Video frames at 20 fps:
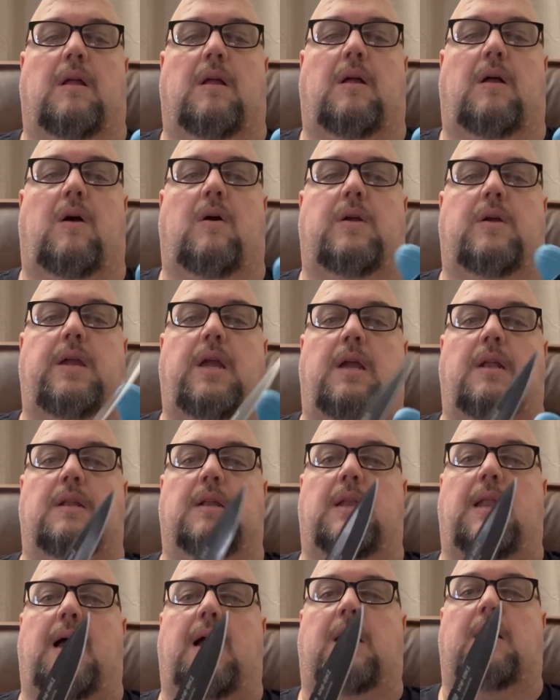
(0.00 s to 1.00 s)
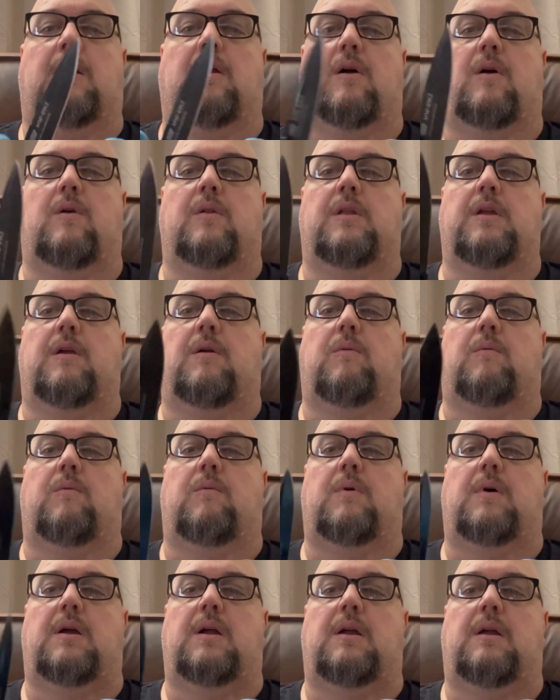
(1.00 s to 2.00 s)
Okay, the lock only,
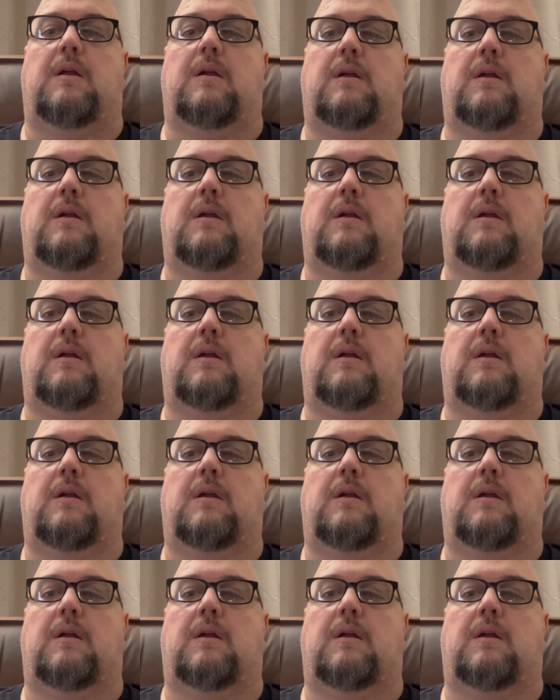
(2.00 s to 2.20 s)
what?